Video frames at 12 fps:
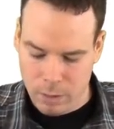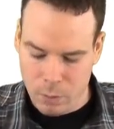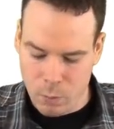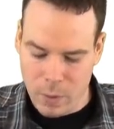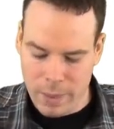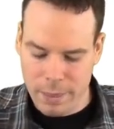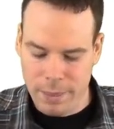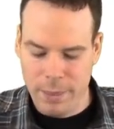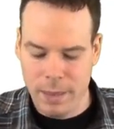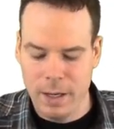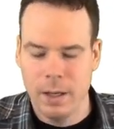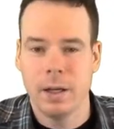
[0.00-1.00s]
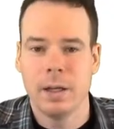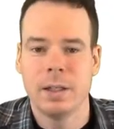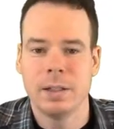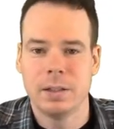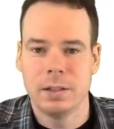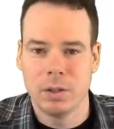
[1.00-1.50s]
When theta
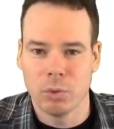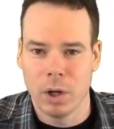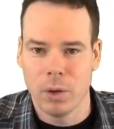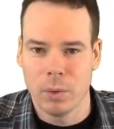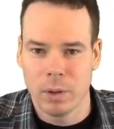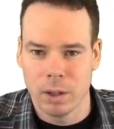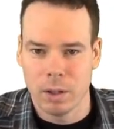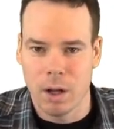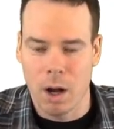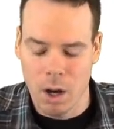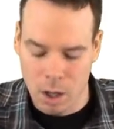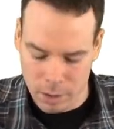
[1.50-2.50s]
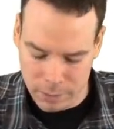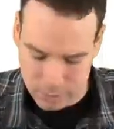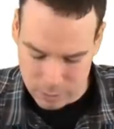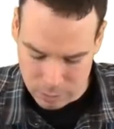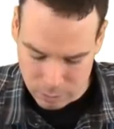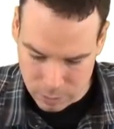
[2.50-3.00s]
is 0, r is
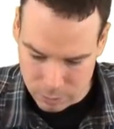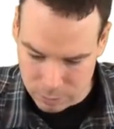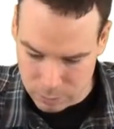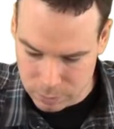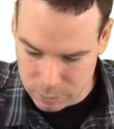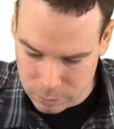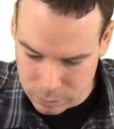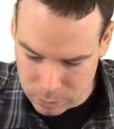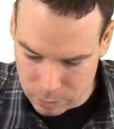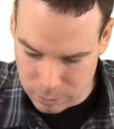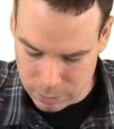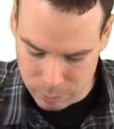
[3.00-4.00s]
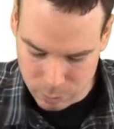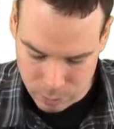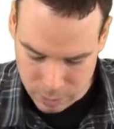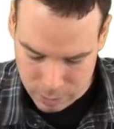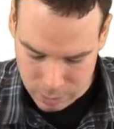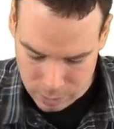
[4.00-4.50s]
0. So I'm
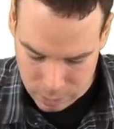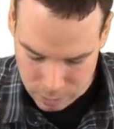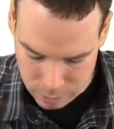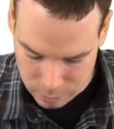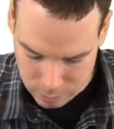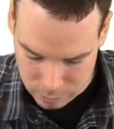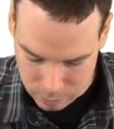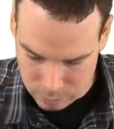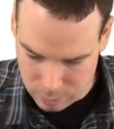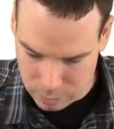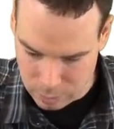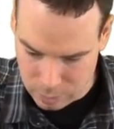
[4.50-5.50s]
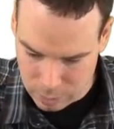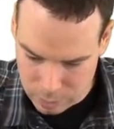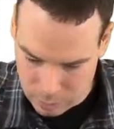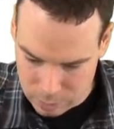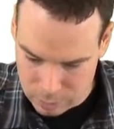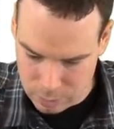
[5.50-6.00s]
right here. When
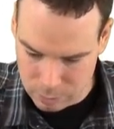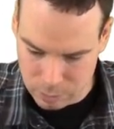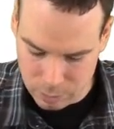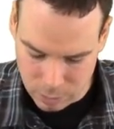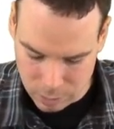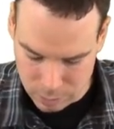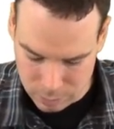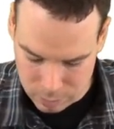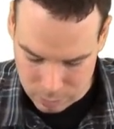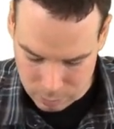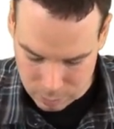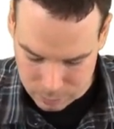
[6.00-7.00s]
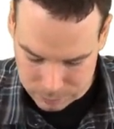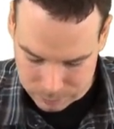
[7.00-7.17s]
theta is 0, r is 0.